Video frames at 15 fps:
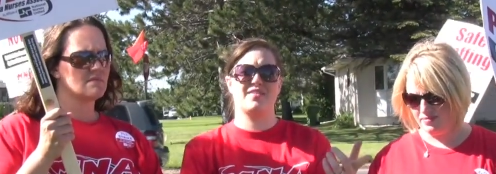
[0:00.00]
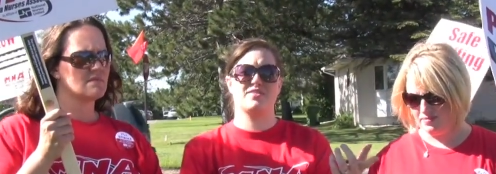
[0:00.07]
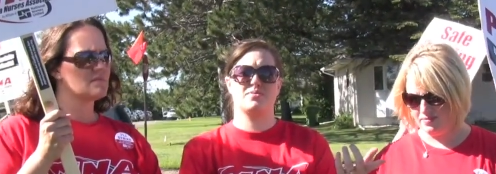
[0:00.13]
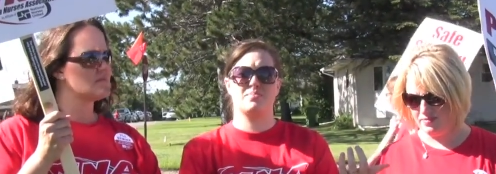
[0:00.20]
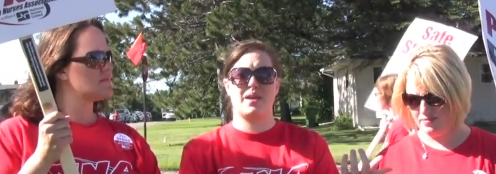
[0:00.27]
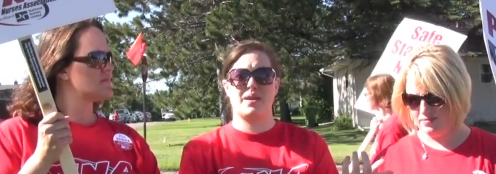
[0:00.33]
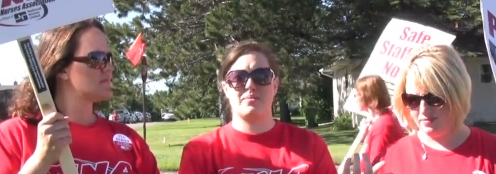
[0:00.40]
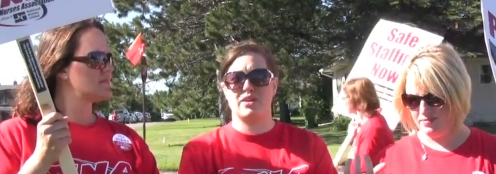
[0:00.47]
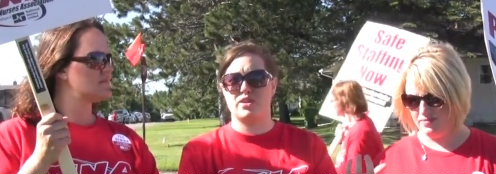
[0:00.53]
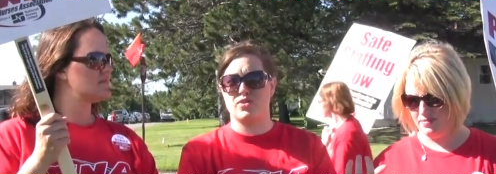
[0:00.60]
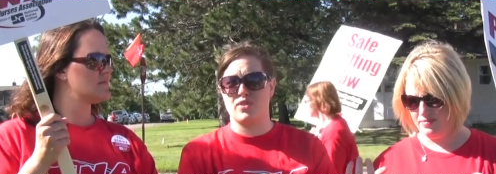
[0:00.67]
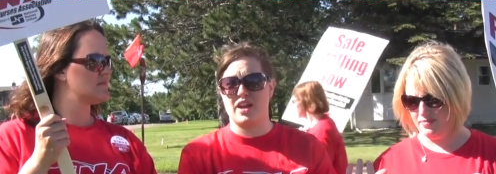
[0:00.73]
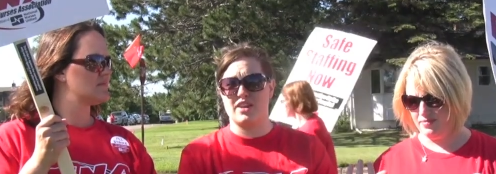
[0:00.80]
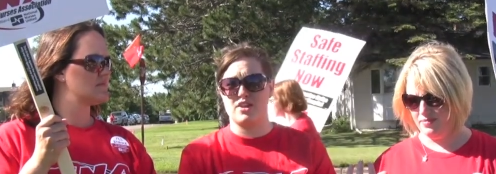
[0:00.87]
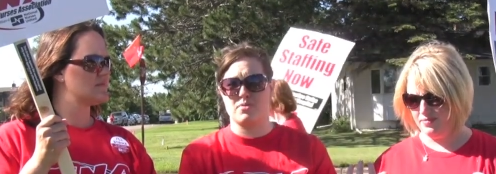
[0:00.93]
Speaker 1: leaves maybe
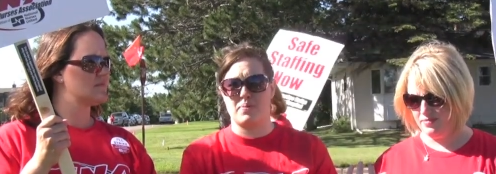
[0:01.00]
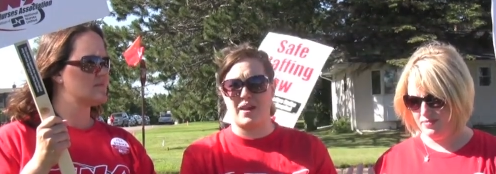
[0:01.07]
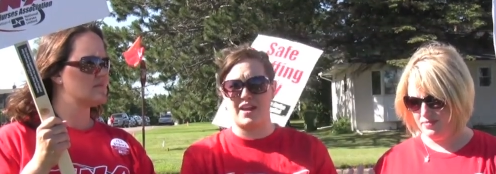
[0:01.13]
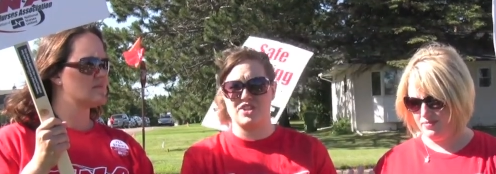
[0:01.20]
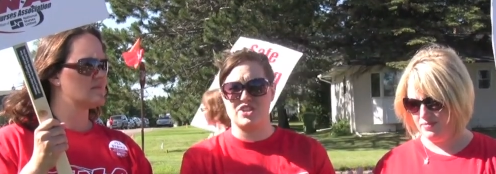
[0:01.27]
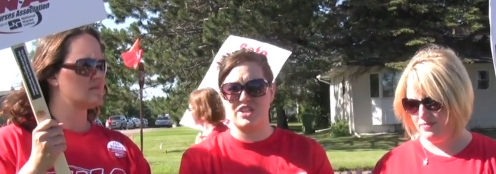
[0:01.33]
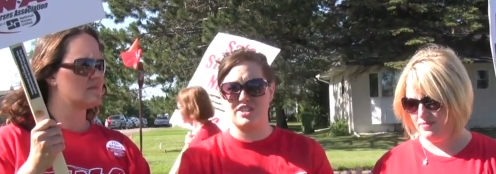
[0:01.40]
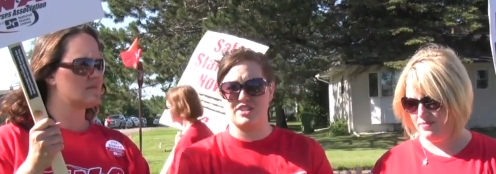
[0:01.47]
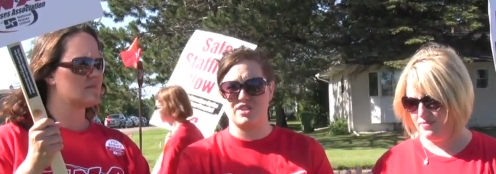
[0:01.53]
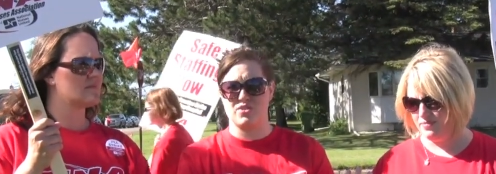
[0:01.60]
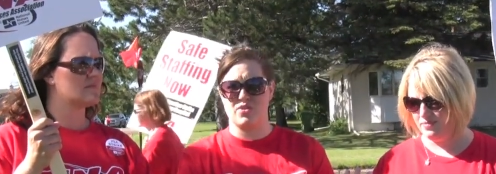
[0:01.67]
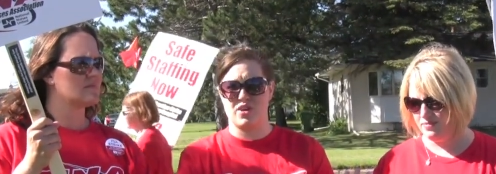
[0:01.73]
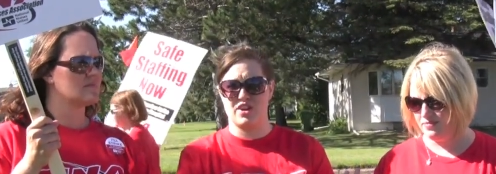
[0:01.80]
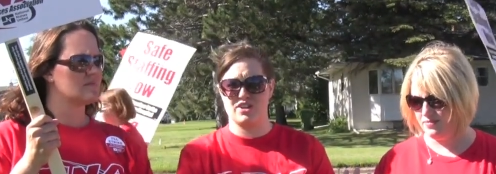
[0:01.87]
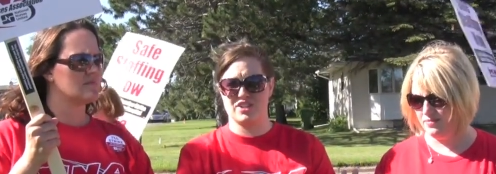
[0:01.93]
three other
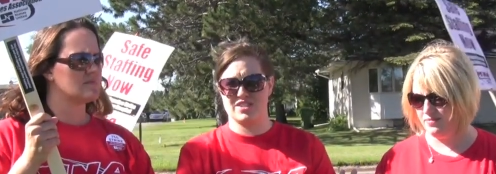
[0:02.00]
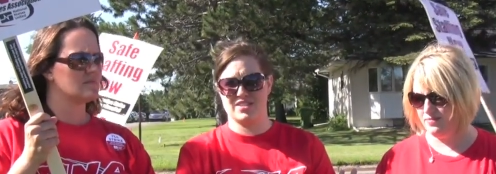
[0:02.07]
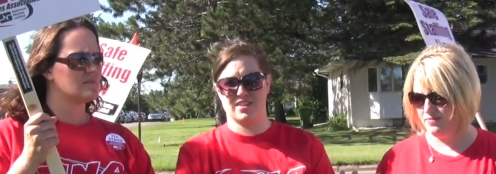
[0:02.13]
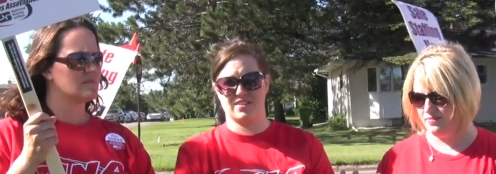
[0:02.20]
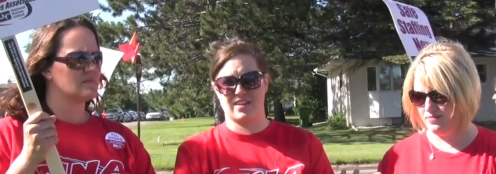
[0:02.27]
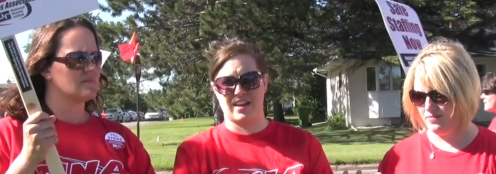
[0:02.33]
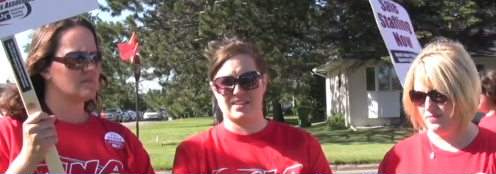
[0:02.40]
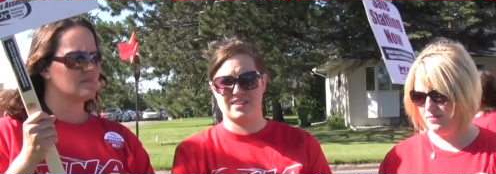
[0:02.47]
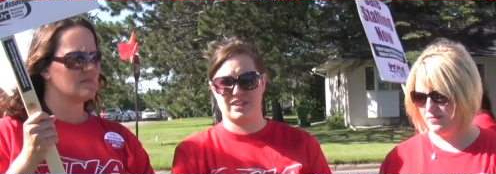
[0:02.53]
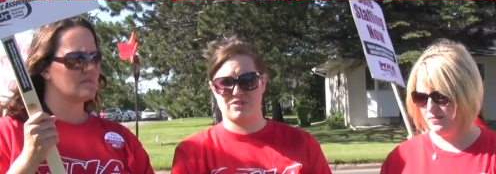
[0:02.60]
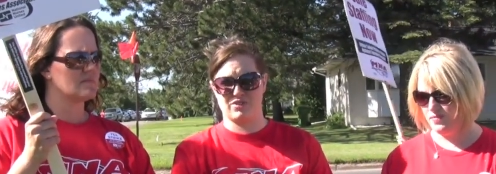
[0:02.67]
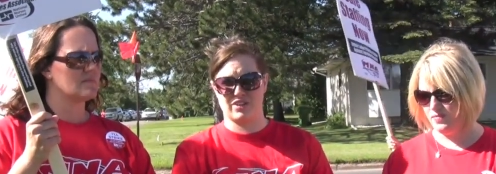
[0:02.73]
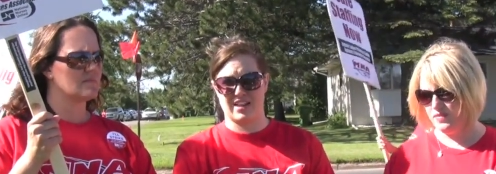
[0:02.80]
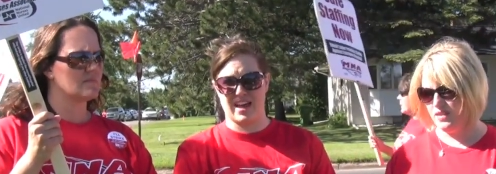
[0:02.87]
patients who are just neglected for